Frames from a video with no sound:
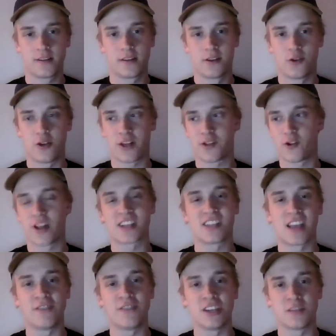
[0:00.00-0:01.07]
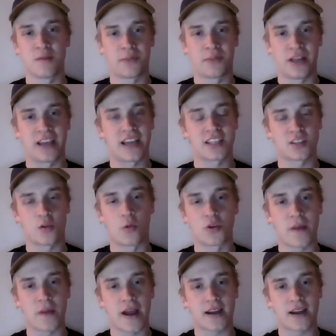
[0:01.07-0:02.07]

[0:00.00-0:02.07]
And they're like safeties, but playing as a cornerback